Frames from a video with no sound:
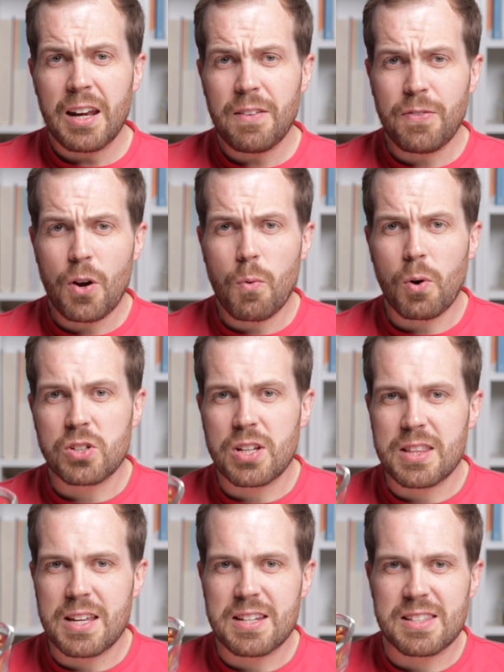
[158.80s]
And if you're
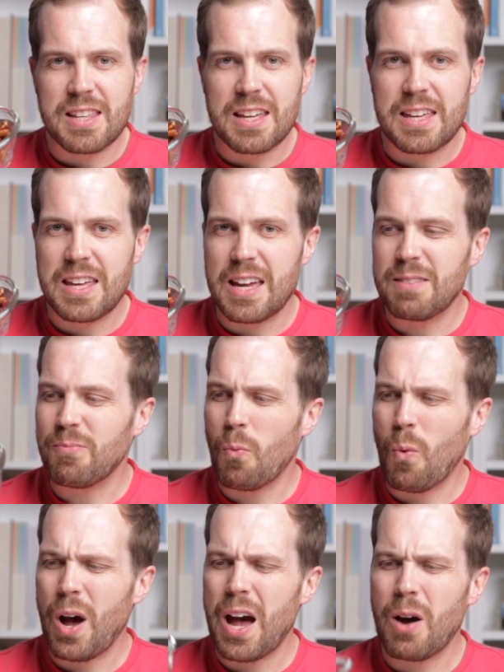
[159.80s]
watching this thinking,
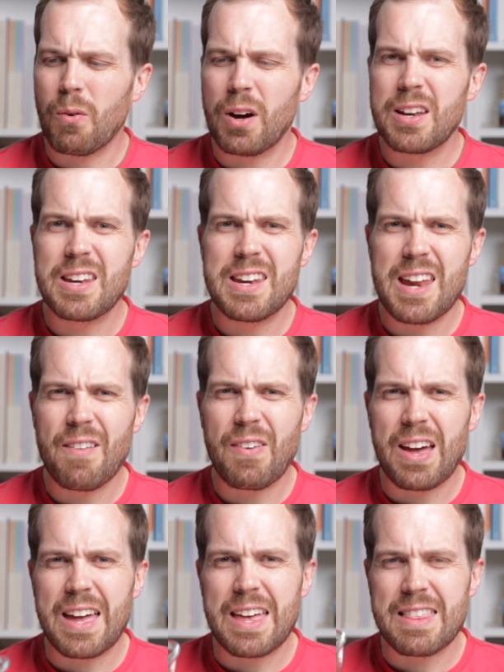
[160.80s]
wow, I'd never
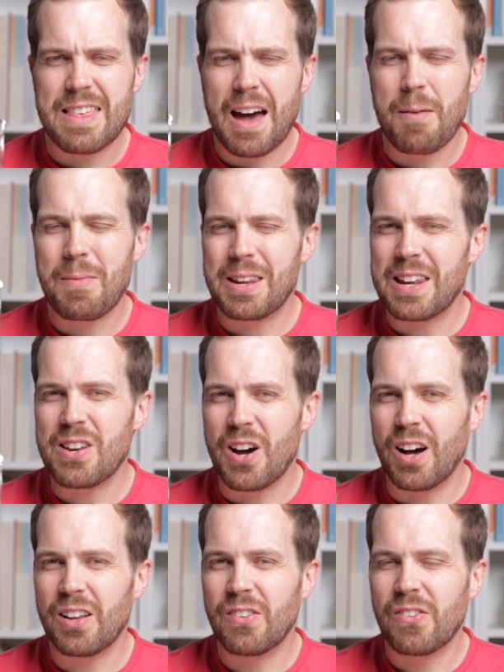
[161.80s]
eat that many
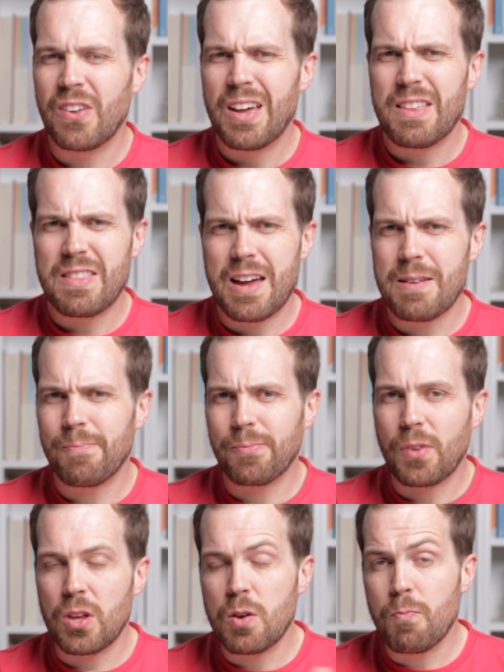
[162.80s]
nuts, then
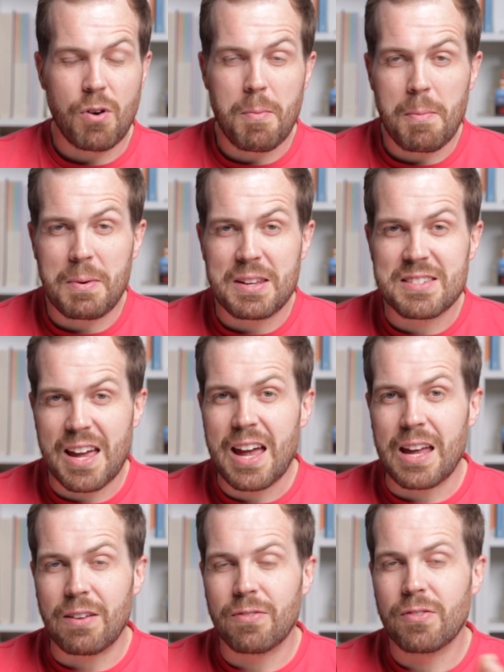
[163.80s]
you're probably
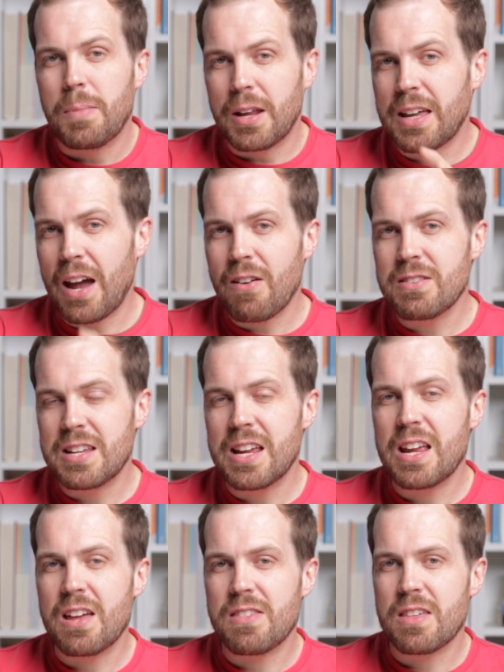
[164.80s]
safe. But I guarantee
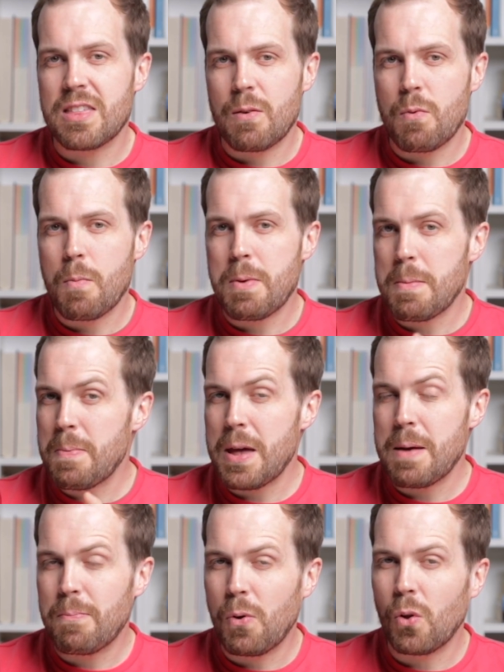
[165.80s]
you that there will be
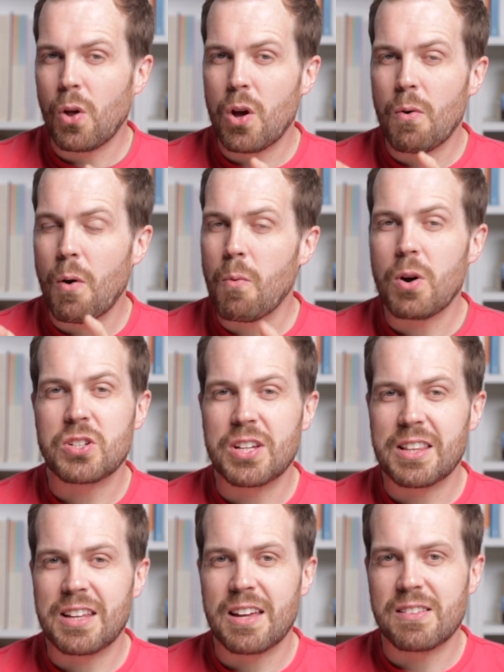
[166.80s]
people who are
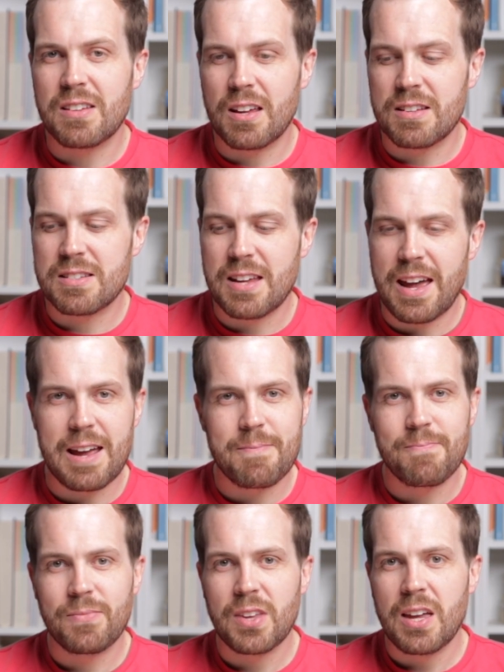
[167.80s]
watching this and saying,